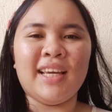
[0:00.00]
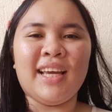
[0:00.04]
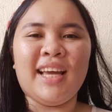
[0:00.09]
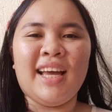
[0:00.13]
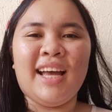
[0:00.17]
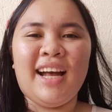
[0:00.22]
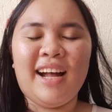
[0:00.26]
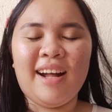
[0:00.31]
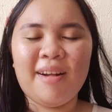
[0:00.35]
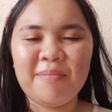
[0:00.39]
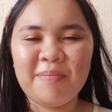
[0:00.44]

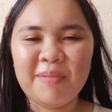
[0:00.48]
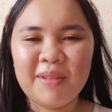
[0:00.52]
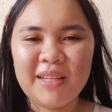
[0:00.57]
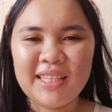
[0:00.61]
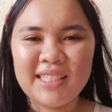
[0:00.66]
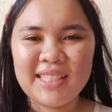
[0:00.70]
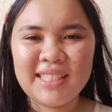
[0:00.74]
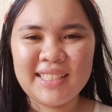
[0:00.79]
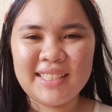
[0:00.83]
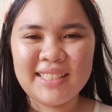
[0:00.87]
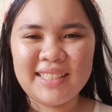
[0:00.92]
A
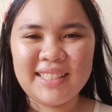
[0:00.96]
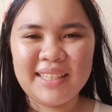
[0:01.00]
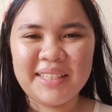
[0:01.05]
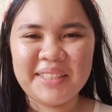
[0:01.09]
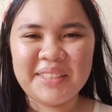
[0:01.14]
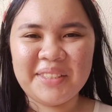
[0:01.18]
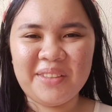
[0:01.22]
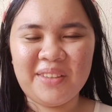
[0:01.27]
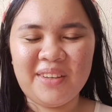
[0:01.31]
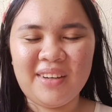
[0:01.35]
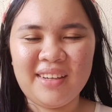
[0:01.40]
pleasant day
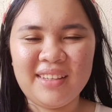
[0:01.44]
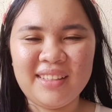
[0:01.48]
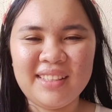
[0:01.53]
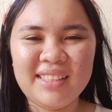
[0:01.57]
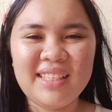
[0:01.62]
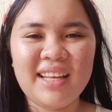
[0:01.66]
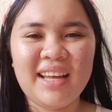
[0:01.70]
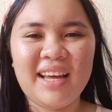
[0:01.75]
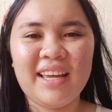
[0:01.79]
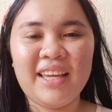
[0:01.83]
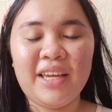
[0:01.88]
to
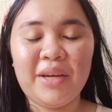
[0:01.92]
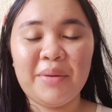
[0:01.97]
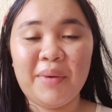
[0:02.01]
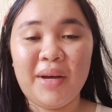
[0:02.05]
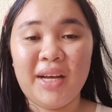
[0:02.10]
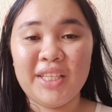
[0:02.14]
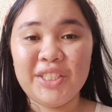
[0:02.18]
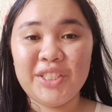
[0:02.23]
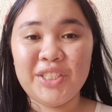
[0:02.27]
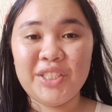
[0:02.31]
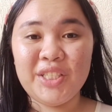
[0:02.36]
all. I am
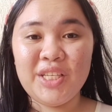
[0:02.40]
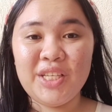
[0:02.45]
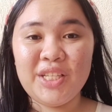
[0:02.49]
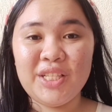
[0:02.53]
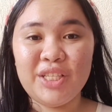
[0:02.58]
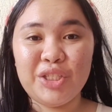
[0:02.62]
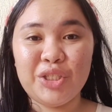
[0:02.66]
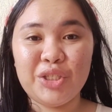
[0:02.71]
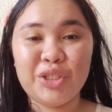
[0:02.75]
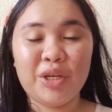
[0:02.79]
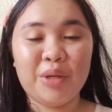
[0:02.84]
actually
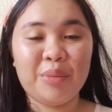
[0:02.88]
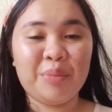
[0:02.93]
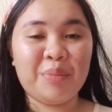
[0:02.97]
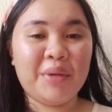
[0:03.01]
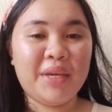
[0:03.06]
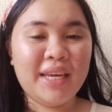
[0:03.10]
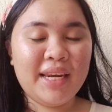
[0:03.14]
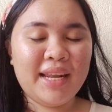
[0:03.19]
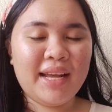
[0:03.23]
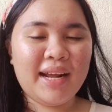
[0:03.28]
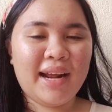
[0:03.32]
Elisha
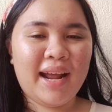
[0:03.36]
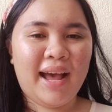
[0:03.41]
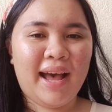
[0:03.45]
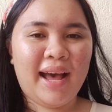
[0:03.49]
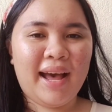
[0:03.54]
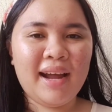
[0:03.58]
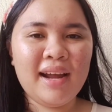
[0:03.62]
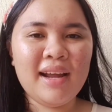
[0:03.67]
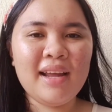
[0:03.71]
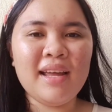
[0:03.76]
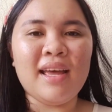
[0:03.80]
B.
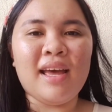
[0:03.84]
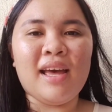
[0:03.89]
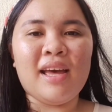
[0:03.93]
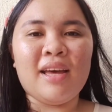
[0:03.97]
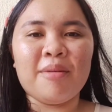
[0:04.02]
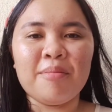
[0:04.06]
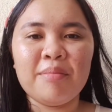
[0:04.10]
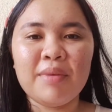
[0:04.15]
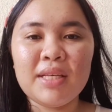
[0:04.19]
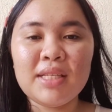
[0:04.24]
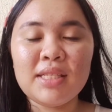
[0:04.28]
Daga-ang,
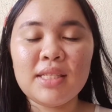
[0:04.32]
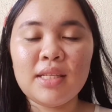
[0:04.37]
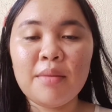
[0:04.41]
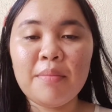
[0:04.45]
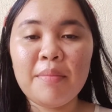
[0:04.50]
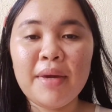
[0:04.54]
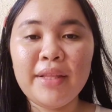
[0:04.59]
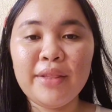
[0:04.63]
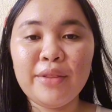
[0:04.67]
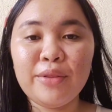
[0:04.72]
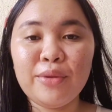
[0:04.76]

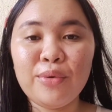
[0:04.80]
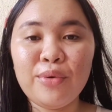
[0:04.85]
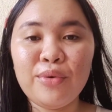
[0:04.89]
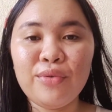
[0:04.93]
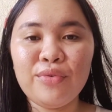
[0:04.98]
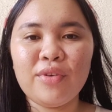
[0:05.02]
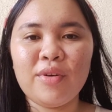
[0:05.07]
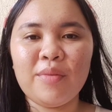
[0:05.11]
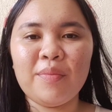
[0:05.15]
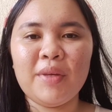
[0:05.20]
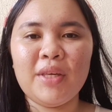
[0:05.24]
BSMA 2
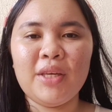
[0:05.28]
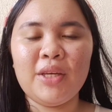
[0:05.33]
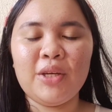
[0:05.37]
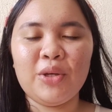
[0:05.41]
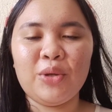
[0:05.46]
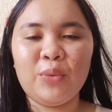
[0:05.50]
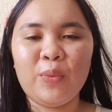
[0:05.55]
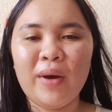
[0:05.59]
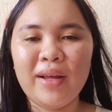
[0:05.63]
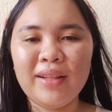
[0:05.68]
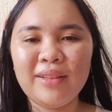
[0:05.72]
from
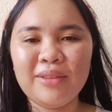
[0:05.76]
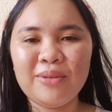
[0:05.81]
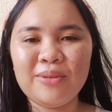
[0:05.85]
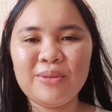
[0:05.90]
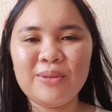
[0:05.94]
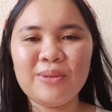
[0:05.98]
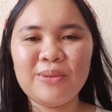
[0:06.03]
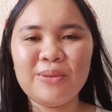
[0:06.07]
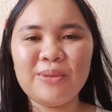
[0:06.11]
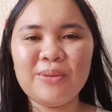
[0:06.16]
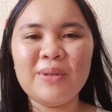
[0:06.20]
Econ
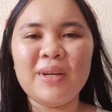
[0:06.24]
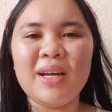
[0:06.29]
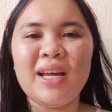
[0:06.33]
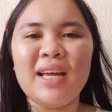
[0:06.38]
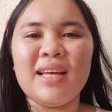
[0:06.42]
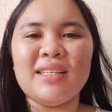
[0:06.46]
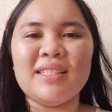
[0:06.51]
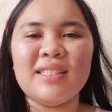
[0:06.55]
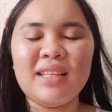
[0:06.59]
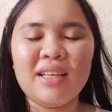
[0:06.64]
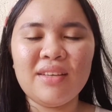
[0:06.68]
122
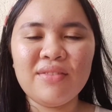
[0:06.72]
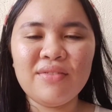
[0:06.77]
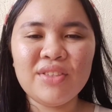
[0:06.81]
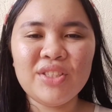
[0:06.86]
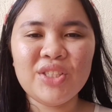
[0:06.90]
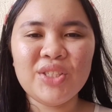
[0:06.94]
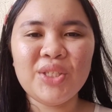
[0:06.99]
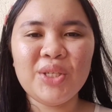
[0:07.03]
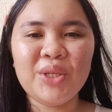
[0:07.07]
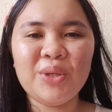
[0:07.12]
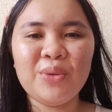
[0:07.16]

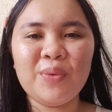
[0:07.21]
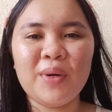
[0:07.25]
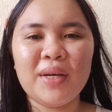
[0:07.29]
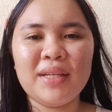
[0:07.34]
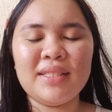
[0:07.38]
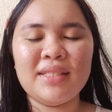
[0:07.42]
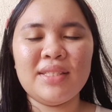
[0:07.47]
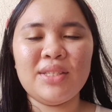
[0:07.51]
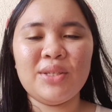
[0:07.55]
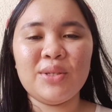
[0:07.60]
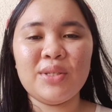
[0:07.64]

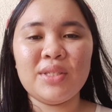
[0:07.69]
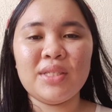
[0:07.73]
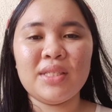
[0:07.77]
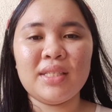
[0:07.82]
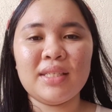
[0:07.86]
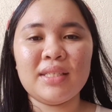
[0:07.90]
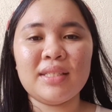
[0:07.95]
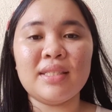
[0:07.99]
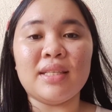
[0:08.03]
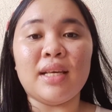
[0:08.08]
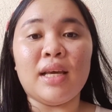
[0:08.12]

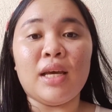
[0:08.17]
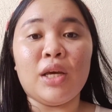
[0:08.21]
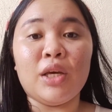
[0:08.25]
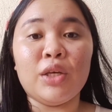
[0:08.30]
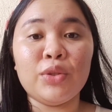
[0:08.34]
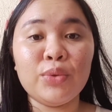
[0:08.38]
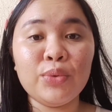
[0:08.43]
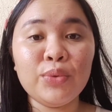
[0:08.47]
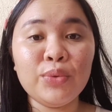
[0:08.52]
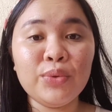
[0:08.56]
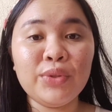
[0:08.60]
73106
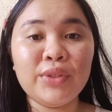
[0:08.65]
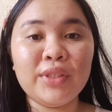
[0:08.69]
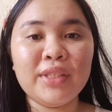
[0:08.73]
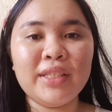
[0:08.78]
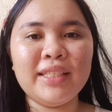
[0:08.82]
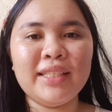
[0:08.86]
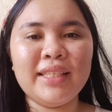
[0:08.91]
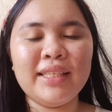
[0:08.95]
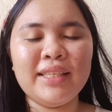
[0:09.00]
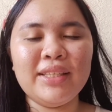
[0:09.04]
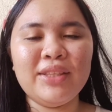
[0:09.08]

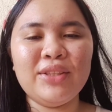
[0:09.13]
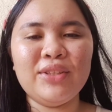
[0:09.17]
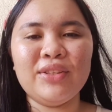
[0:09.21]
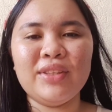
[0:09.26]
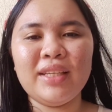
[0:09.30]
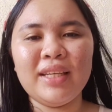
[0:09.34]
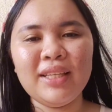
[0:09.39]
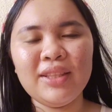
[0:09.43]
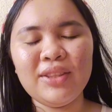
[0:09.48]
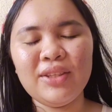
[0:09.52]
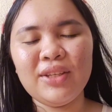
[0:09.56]
2:30 to
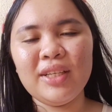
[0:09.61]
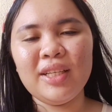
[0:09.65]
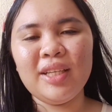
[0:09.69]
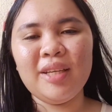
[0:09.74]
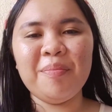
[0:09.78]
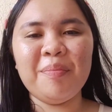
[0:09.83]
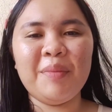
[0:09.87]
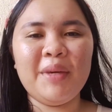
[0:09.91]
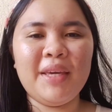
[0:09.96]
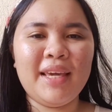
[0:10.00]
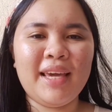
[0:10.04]

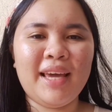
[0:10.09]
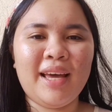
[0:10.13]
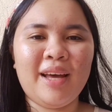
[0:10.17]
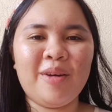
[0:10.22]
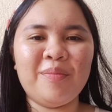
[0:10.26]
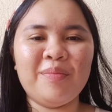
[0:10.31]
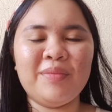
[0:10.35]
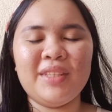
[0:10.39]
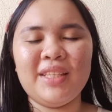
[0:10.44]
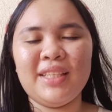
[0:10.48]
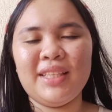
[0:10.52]
3:30
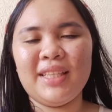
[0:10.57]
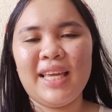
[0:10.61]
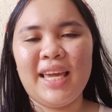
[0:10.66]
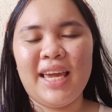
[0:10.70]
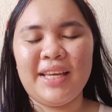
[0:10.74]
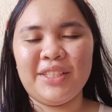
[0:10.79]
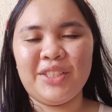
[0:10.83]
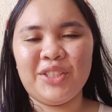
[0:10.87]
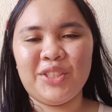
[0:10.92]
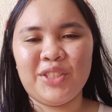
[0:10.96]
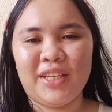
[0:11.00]
p.m.
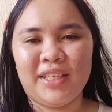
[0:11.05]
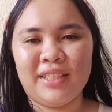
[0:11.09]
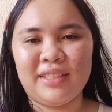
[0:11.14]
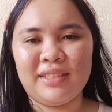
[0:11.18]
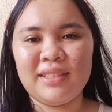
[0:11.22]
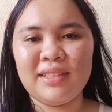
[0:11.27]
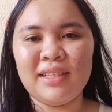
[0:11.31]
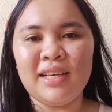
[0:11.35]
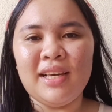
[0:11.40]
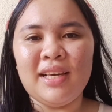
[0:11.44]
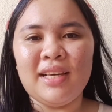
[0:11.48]

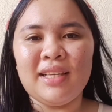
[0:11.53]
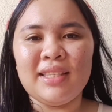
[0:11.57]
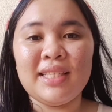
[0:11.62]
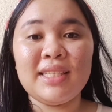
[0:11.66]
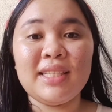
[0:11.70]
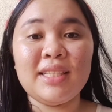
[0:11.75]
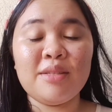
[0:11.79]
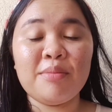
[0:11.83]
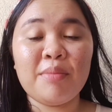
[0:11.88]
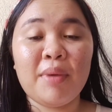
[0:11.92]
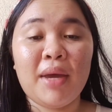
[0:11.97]
TTHS.
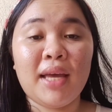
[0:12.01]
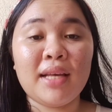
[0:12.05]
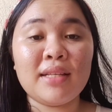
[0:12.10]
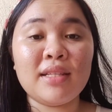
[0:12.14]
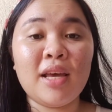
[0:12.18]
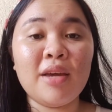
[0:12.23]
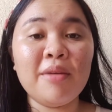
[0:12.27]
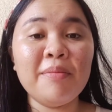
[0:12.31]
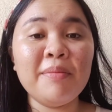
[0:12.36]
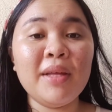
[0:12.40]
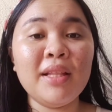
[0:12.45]
This is my
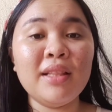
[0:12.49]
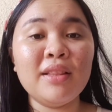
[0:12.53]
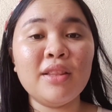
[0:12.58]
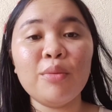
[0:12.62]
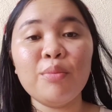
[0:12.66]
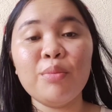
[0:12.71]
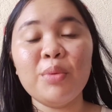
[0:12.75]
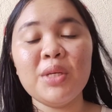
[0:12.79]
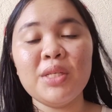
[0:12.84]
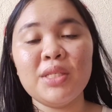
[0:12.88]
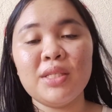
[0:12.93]
assignment
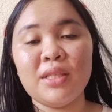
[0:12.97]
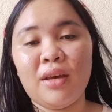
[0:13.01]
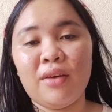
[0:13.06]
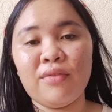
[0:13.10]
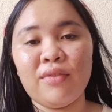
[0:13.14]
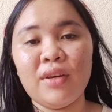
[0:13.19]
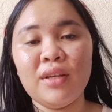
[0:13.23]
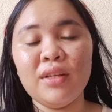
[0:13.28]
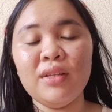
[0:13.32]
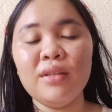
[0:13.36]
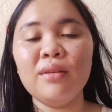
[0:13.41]
number
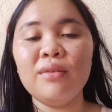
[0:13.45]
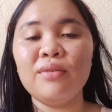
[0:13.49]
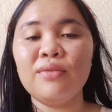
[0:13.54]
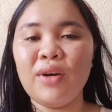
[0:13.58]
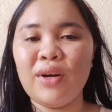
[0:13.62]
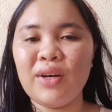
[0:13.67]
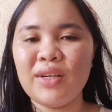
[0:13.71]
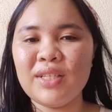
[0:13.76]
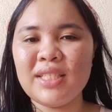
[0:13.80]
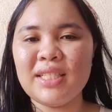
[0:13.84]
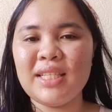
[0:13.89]
7,
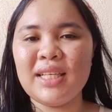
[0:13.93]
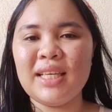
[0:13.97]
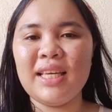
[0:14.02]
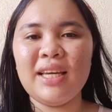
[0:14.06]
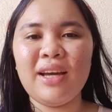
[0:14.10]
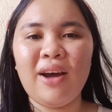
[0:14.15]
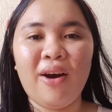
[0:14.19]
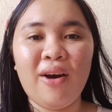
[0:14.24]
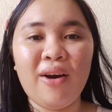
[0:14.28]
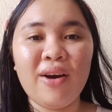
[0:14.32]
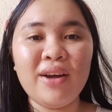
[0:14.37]

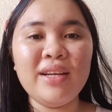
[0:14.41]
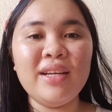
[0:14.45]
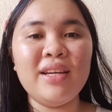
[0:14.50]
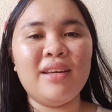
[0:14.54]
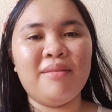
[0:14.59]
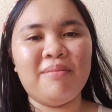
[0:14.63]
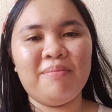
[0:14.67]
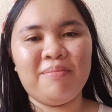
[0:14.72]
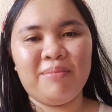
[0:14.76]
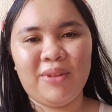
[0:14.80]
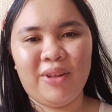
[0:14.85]
focusing on
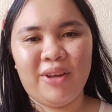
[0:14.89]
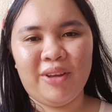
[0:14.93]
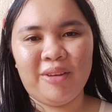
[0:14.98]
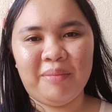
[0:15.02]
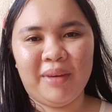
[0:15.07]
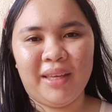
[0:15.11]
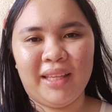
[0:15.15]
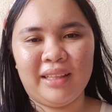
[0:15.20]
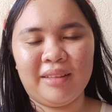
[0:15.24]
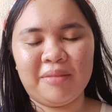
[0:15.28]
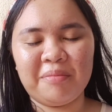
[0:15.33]
employment.